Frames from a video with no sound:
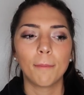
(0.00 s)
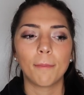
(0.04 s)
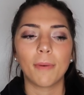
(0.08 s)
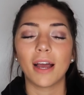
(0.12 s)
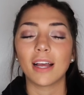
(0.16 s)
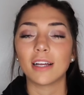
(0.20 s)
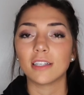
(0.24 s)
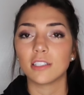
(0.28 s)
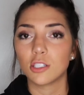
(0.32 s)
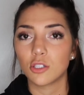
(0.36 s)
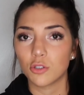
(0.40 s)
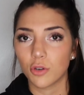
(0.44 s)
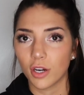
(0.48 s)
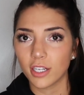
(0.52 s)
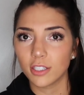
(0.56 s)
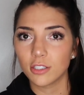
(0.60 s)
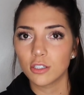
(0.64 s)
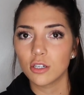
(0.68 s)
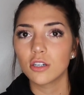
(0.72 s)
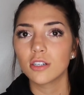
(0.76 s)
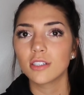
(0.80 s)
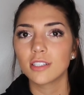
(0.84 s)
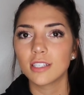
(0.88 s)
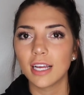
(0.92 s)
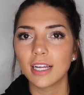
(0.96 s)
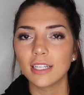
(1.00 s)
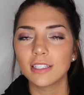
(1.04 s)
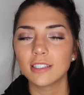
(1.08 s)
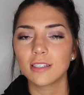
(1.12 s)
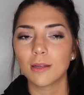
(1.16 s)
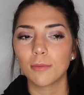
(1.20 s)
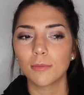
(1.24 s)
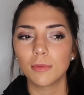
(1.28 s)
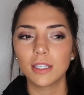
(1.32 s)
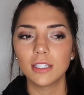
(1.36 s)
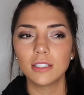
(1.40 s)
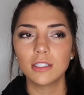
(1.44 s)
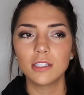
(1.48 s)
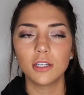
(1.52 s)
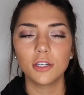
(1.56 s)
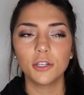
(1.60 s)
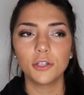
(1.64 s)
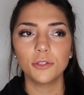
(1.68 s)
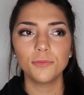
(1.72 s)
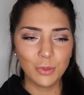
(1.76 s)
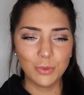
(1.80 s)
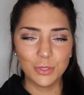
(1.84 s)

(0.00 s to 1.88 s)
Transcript: by a stranger saying something to you,